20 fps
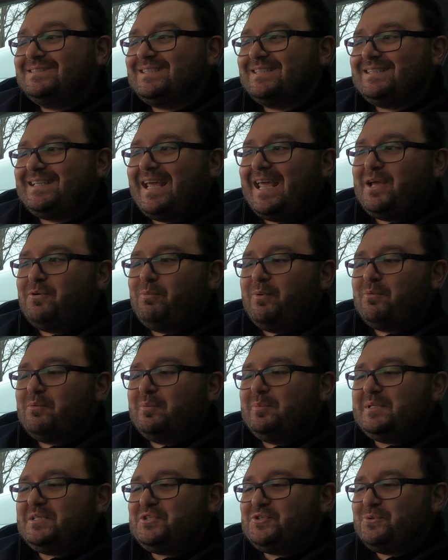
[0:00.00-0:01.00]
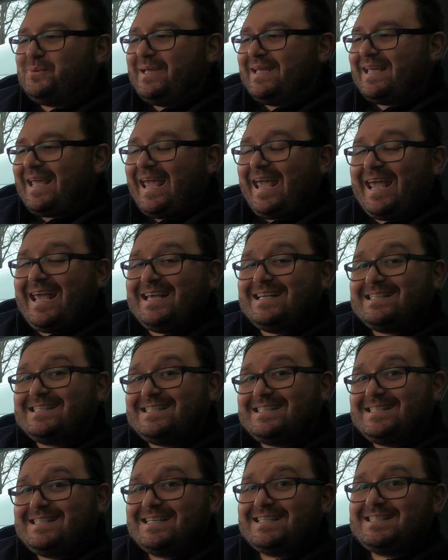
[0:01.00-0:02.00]
Today we will be doing a
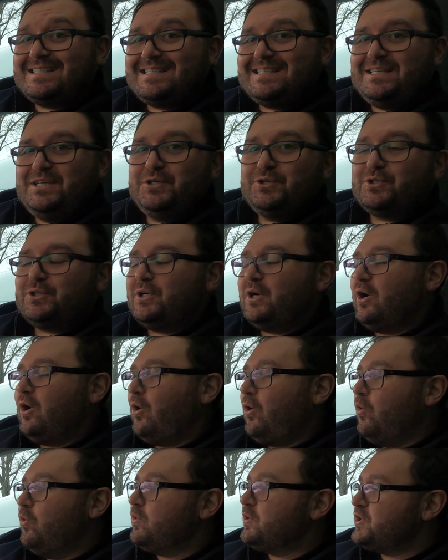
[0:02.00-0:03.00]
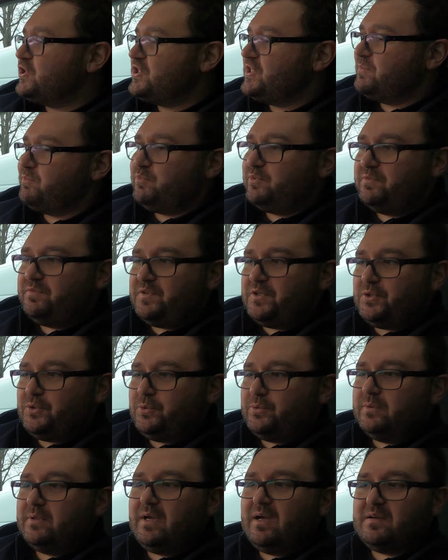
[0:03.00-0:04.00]
6-year ownership
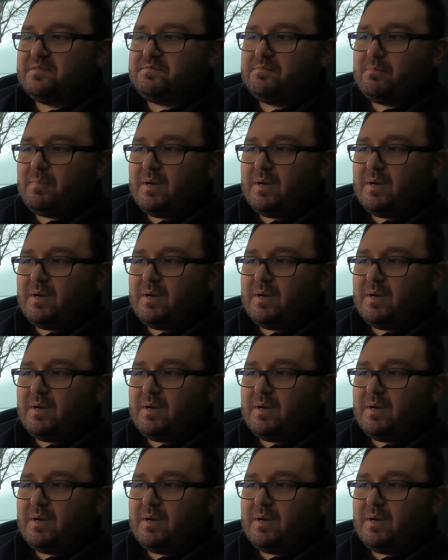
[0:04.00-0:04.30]
review of